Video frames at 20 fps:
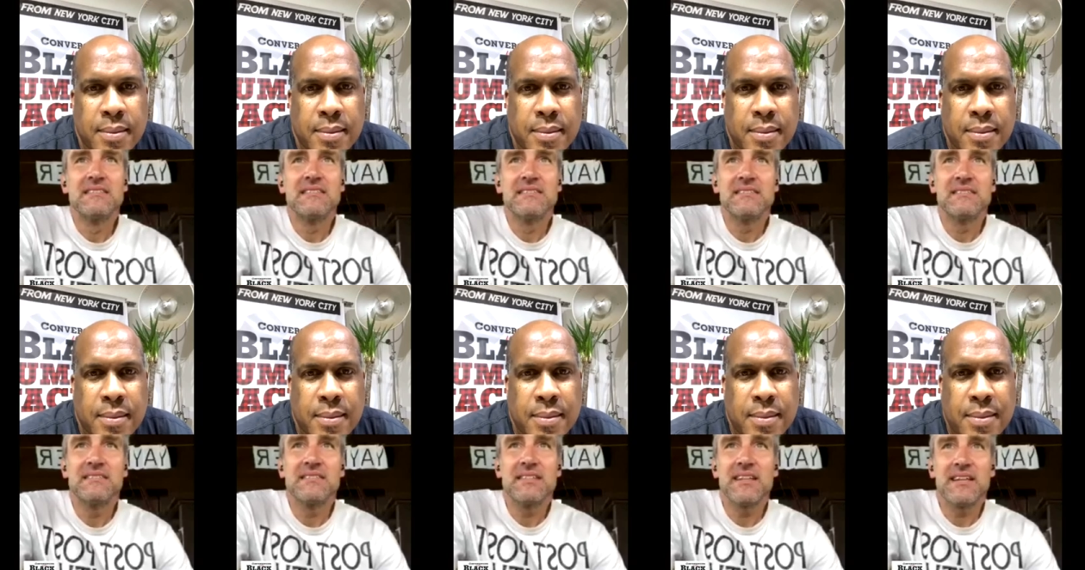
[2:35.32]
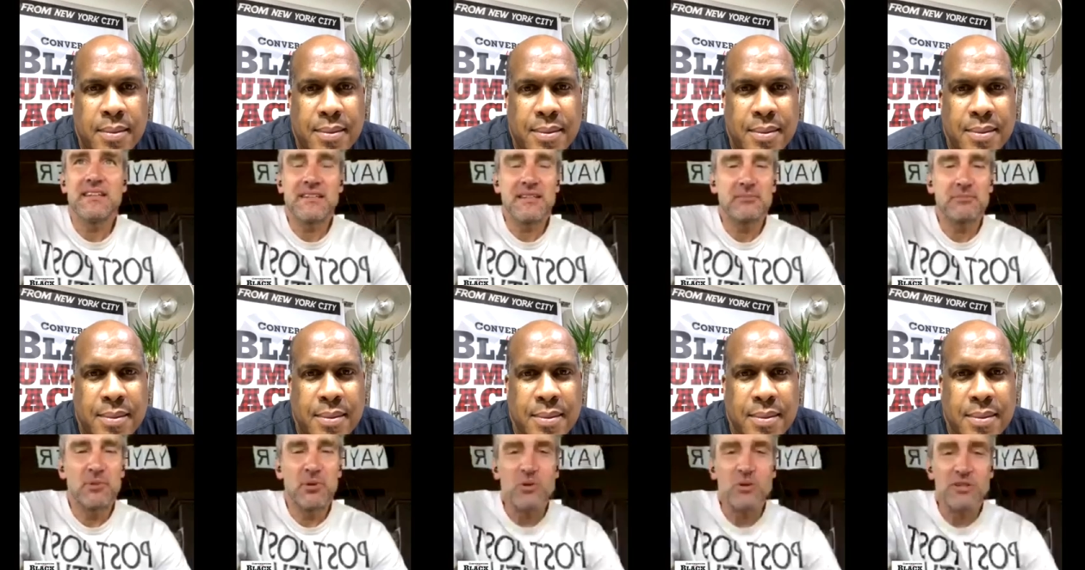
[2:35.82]
Speaker 1: yeah, get
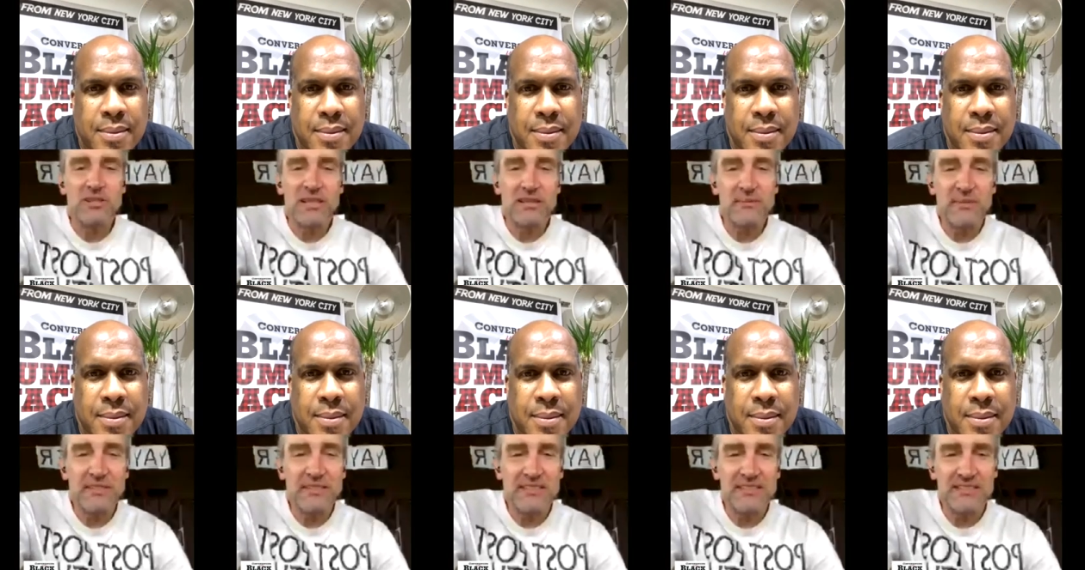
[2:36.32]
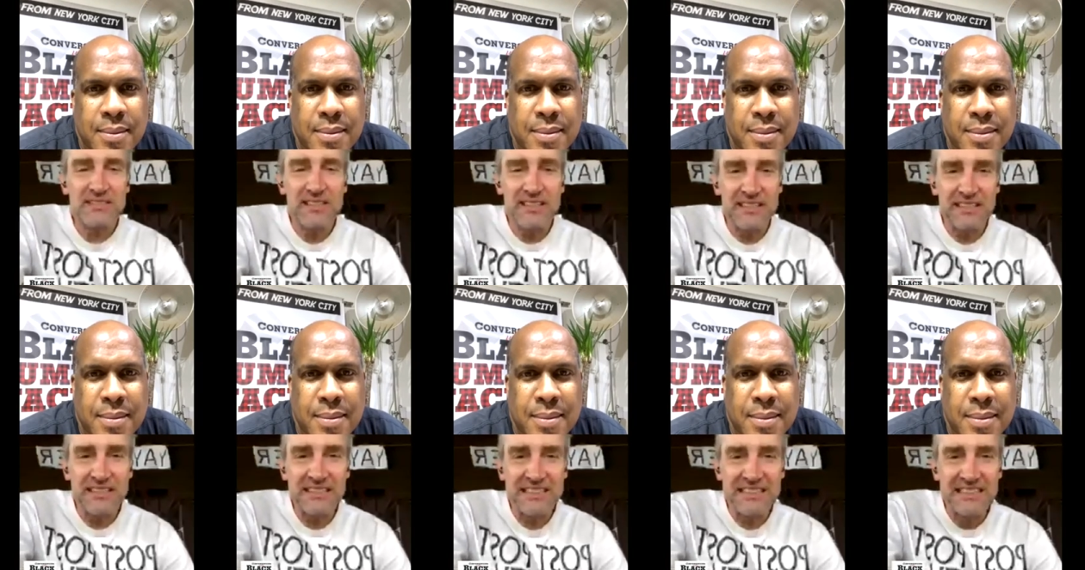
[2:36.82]
bored. I mean, it's like
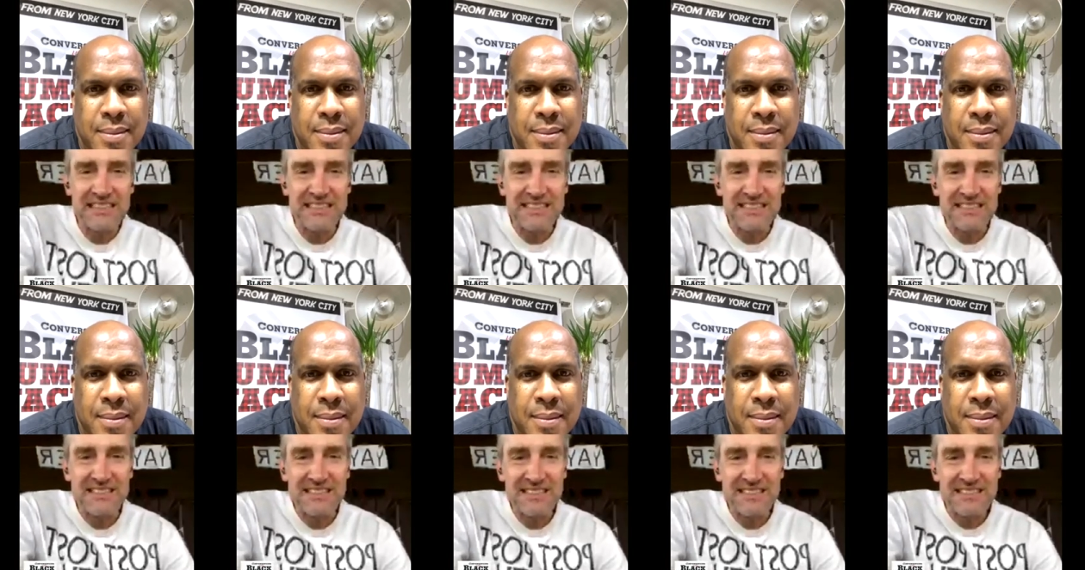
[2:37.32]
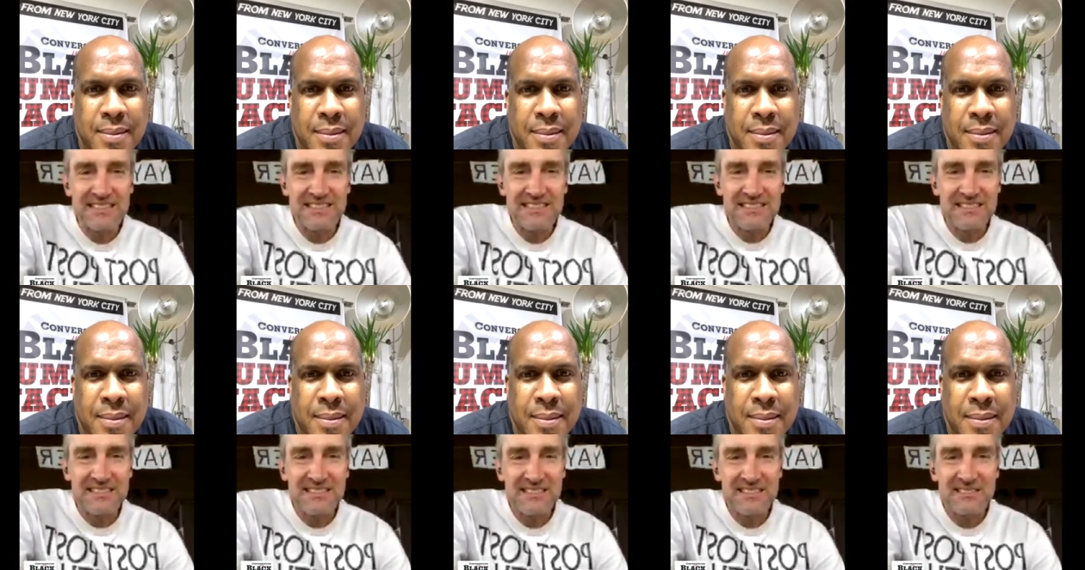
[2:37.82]

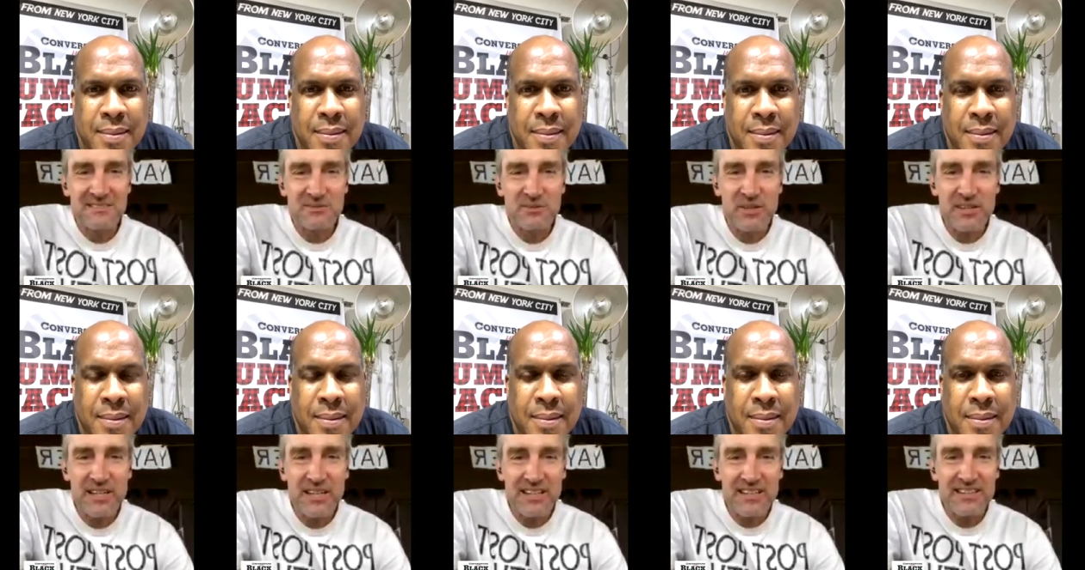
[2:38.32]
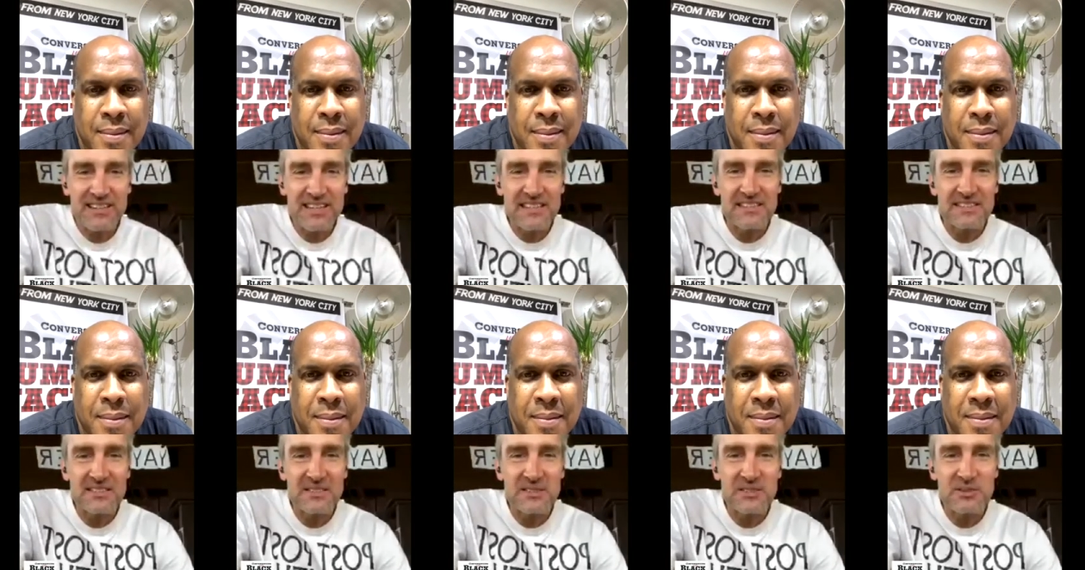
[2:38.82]
running out of things to
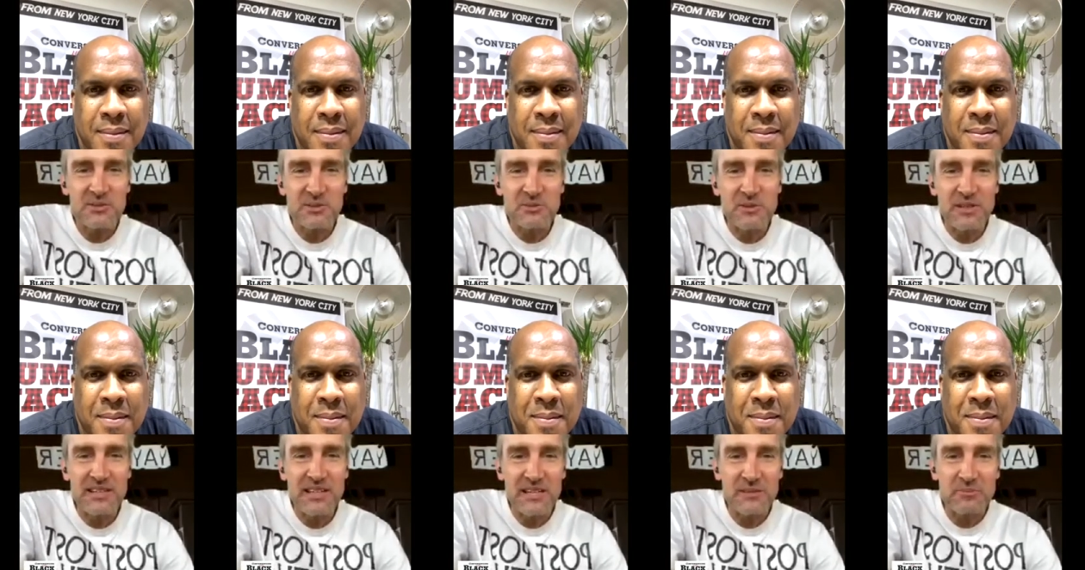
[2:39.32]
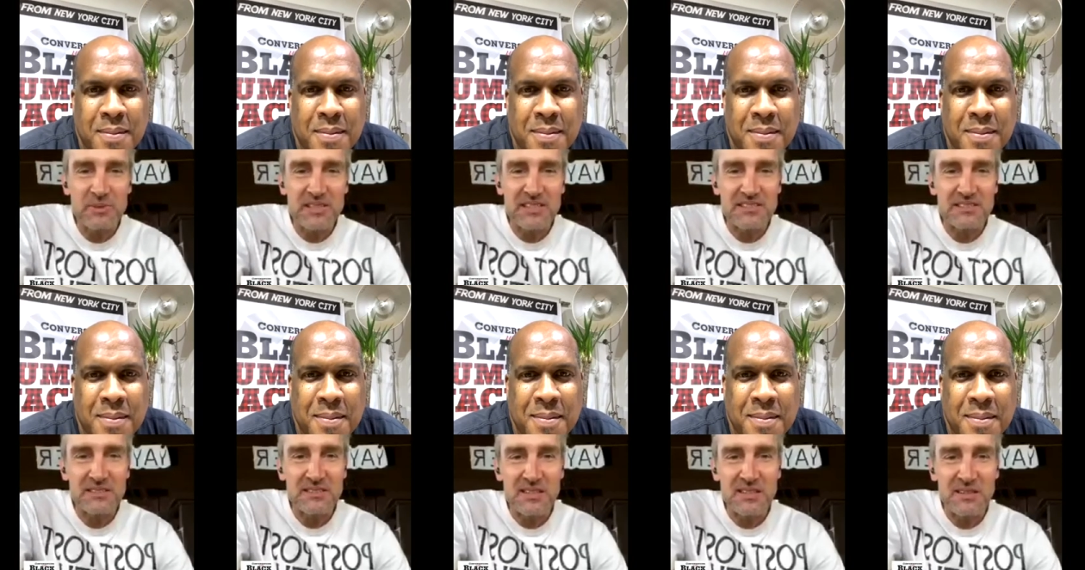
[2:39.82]
do or running out of places to
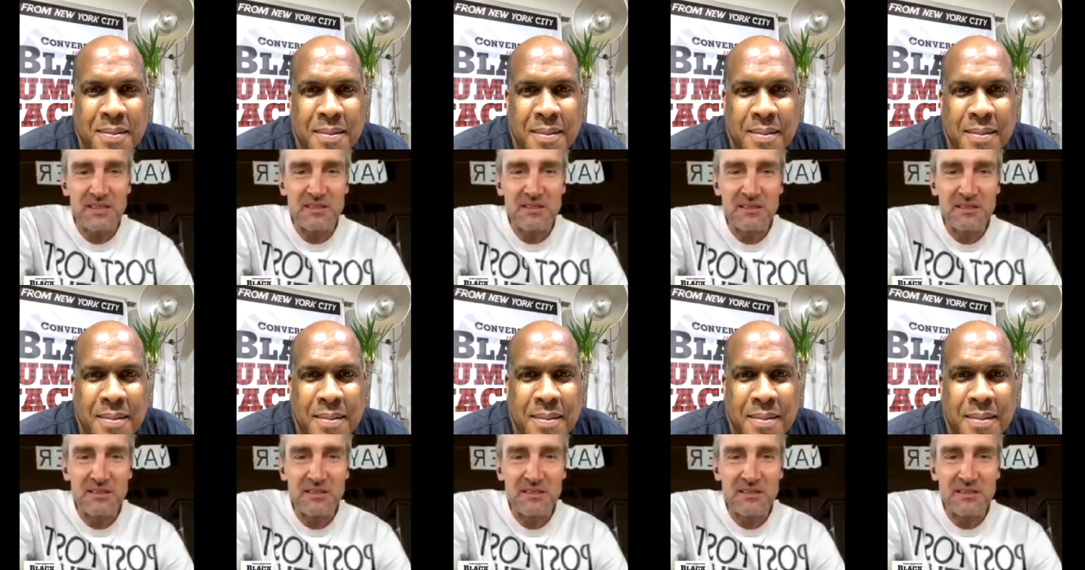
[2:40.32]
go.